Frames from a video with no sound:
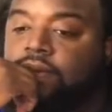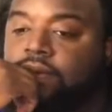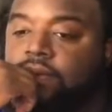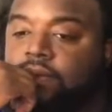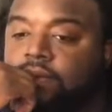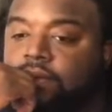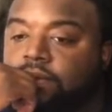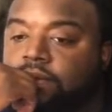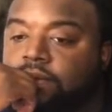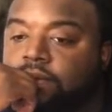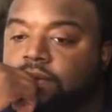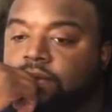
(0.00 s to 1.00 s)

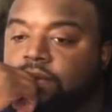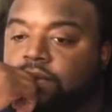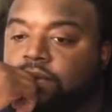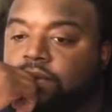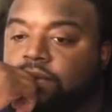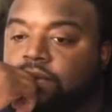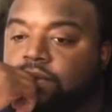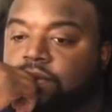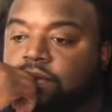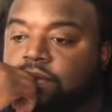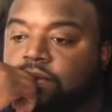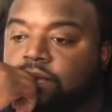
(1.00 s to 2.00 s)

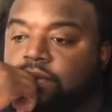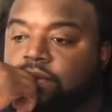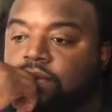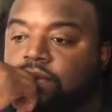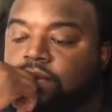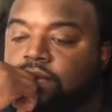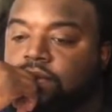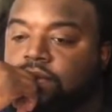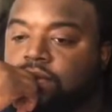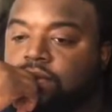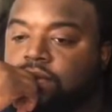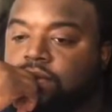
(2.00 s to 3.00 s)

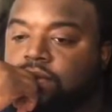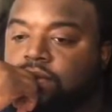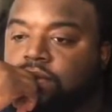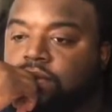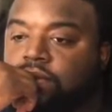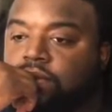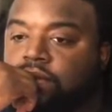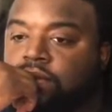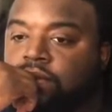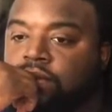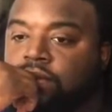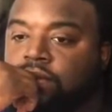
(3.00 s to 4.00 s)

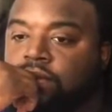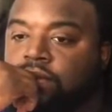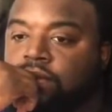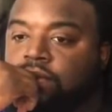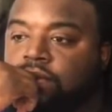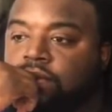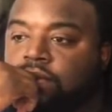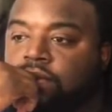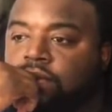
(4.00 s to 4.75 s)
[no speech]